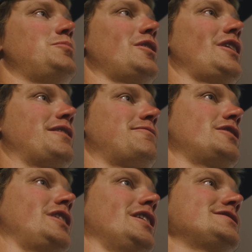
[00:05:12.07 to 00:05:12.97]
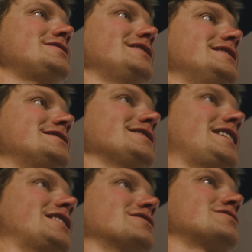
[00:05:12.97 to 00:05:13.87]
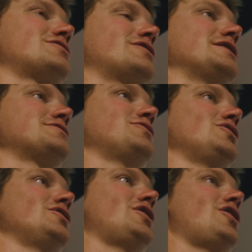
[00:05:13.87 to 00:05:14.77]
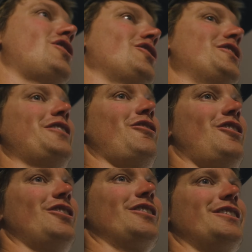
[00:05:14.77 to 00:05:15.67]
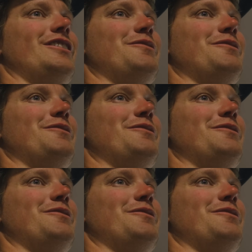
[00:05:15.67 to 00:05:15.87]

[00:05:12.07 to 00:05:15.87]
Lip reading: But like for us, it's like stressful all day long